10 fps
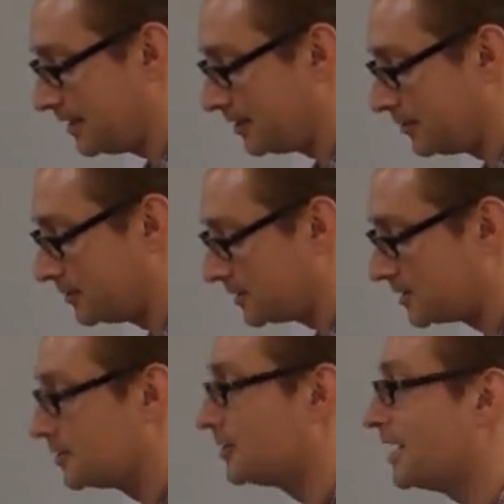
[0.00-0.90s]
who
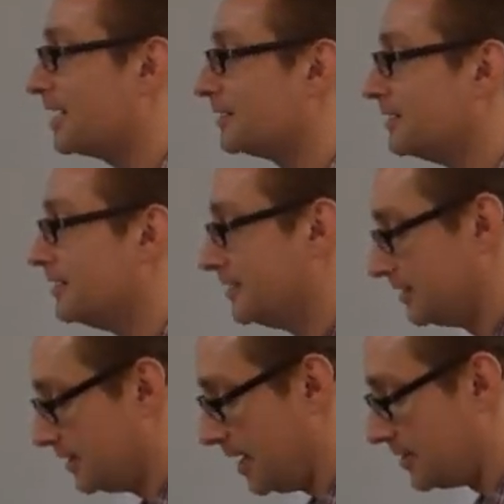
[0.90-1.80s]
doesn't know that,
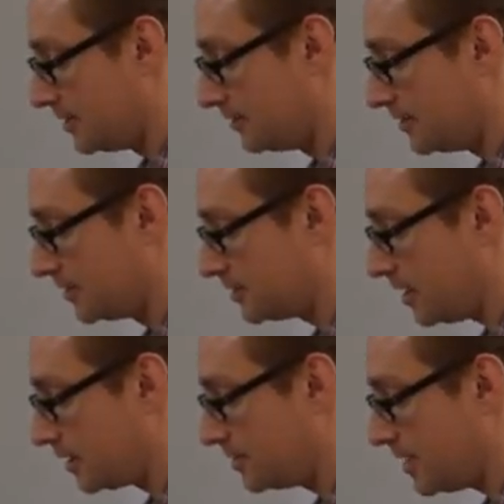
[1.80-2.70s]
and they're
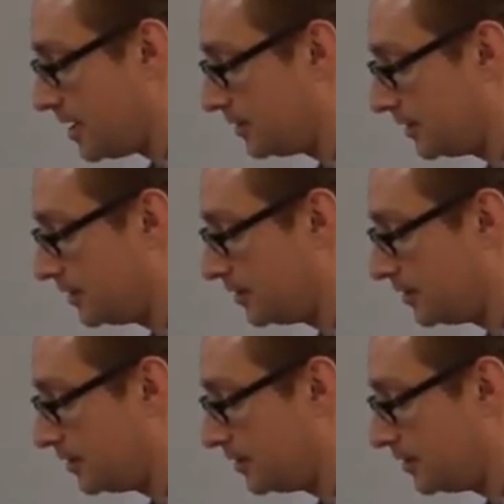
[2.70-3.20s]
talking about,